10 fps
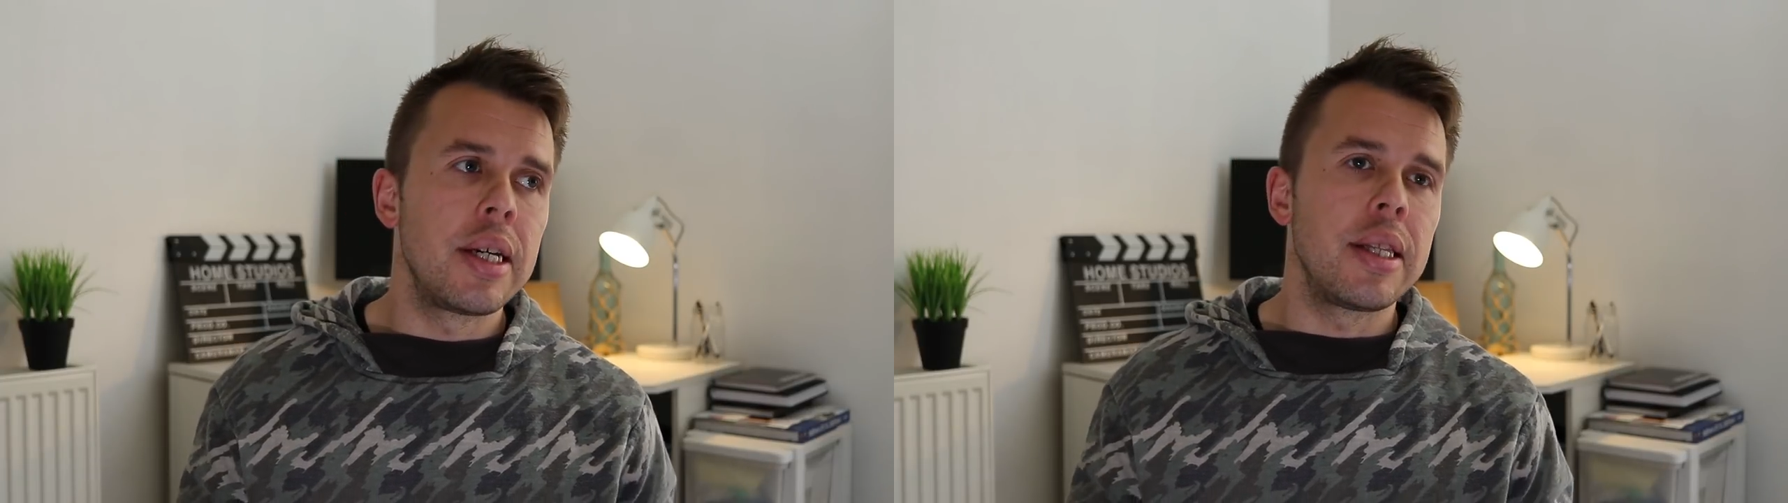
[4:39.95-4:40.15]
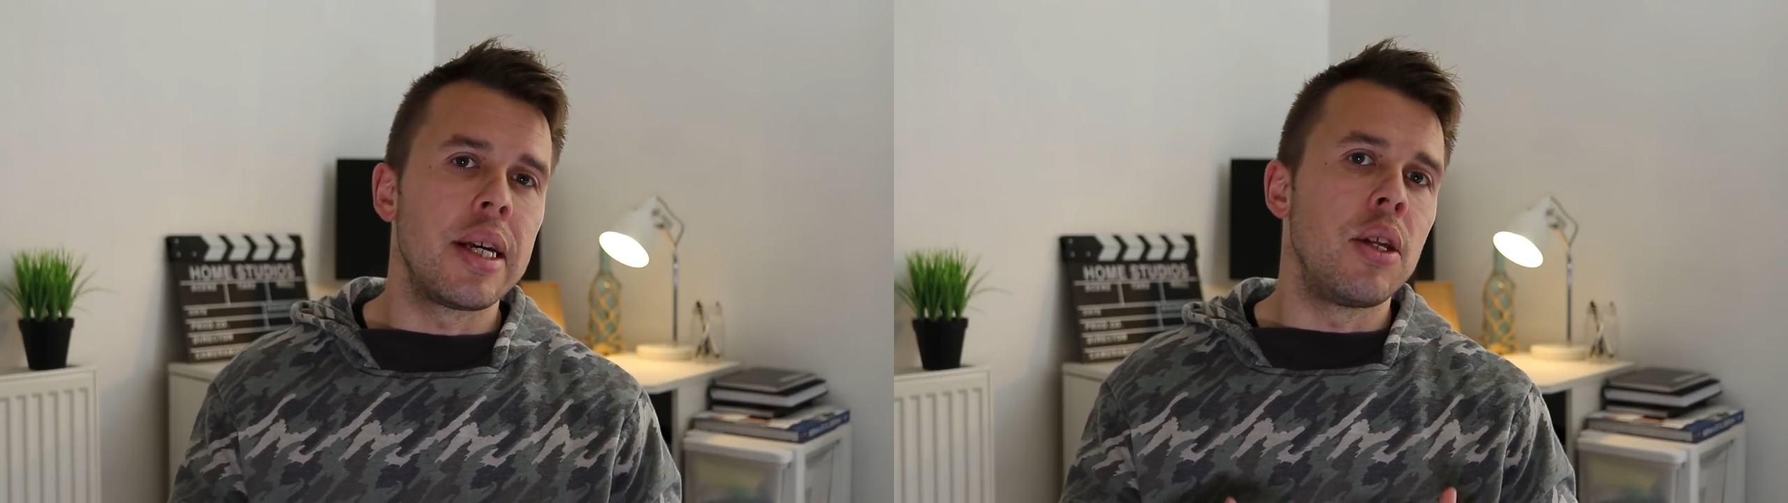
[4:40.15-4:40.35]

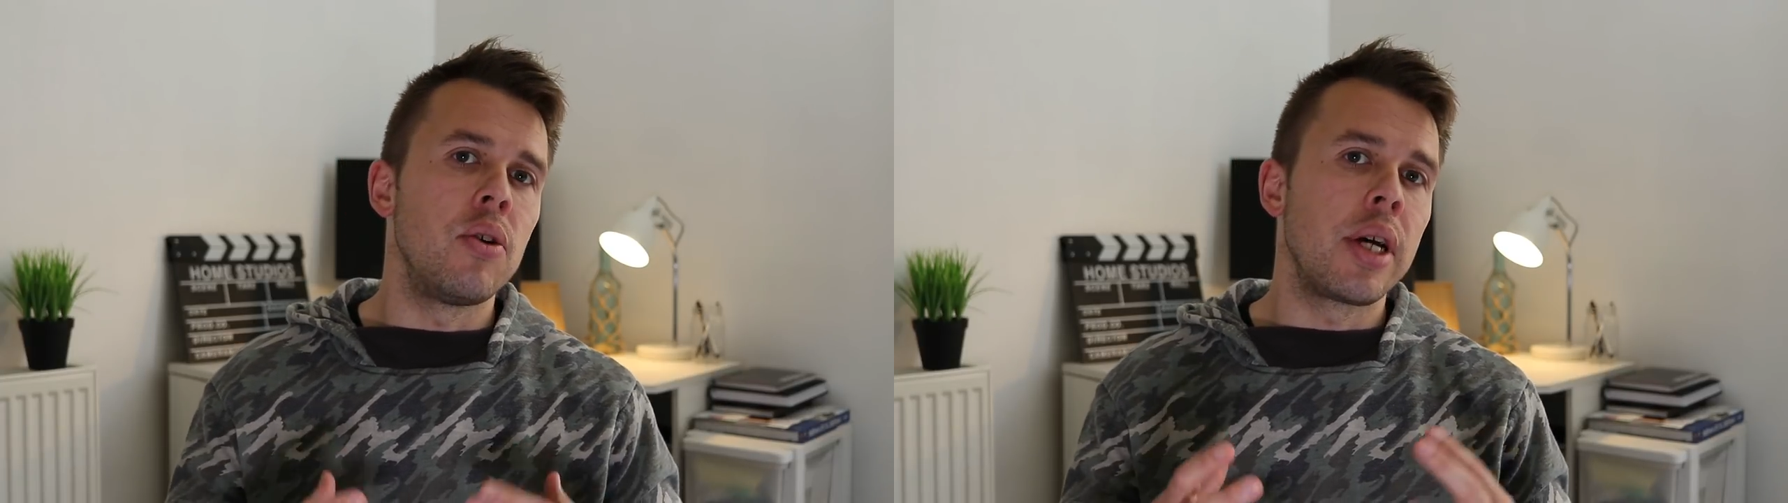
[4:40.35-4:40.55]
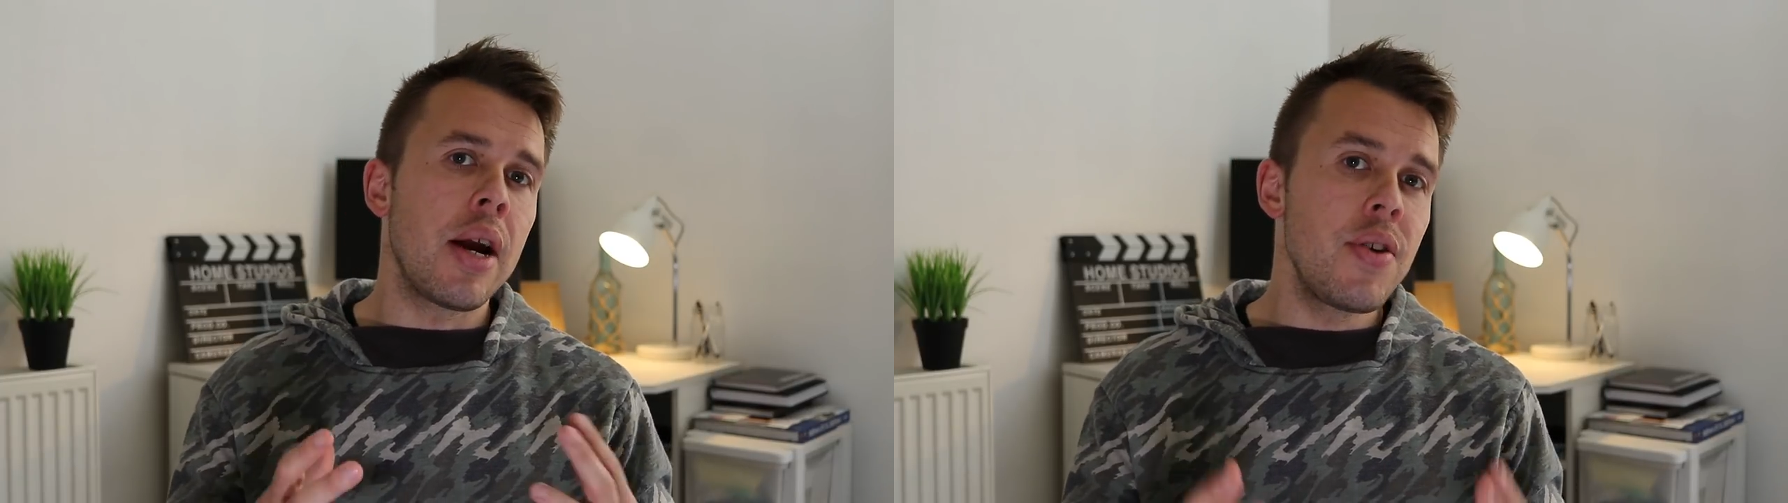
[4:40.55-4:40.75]
then
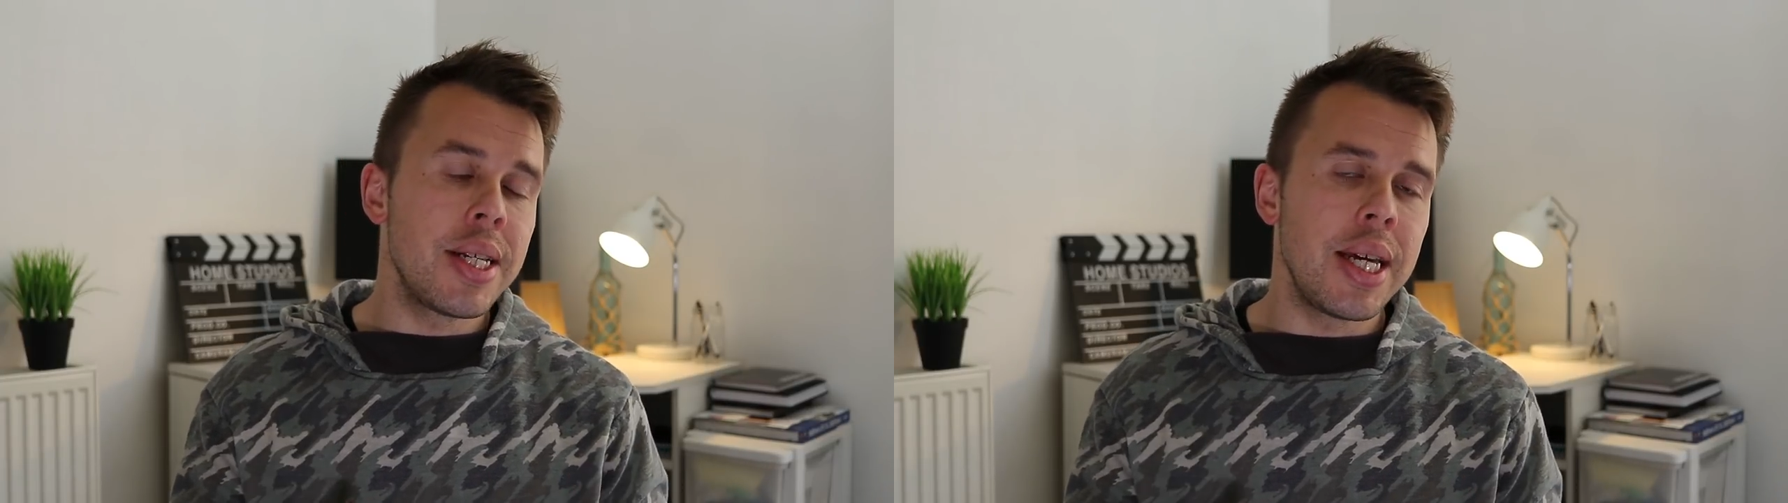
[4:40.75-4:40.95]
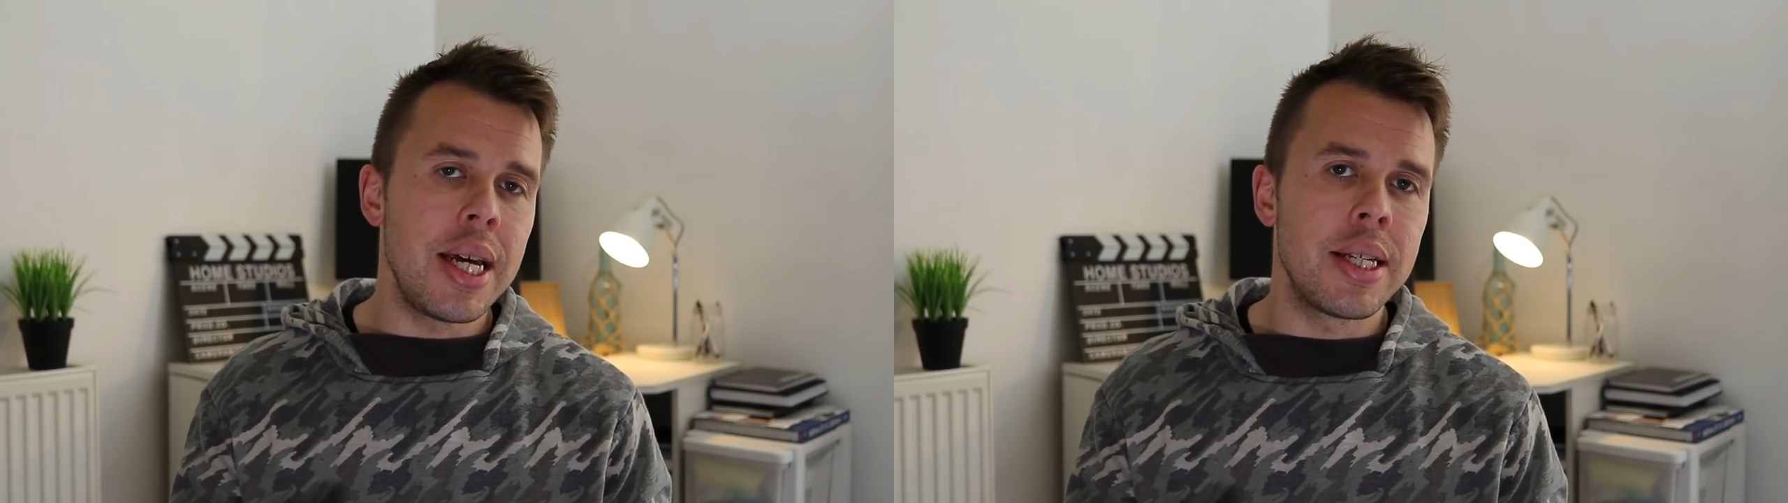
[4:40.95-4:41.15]
you're guaranteed